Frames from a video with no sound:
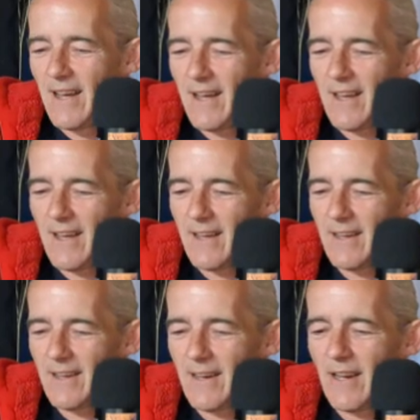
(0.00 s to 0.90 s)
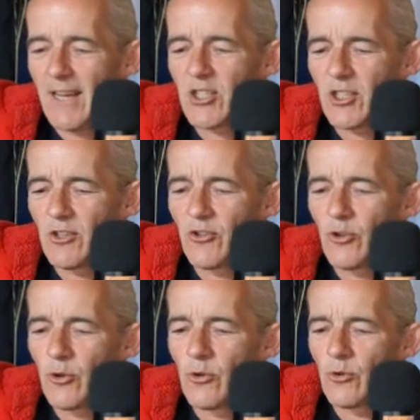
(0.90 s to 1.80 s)
I actually don't
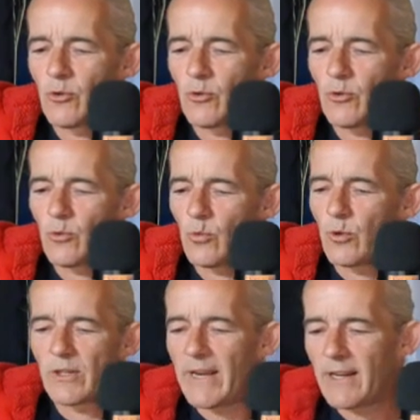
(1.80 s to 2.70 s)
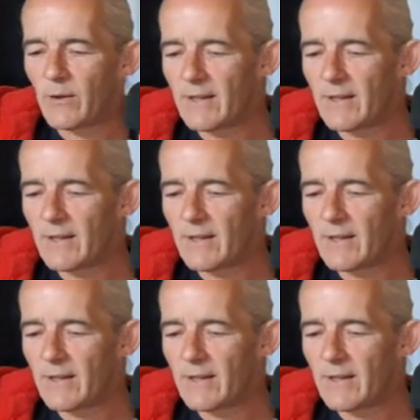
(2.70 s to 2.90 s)
know where any.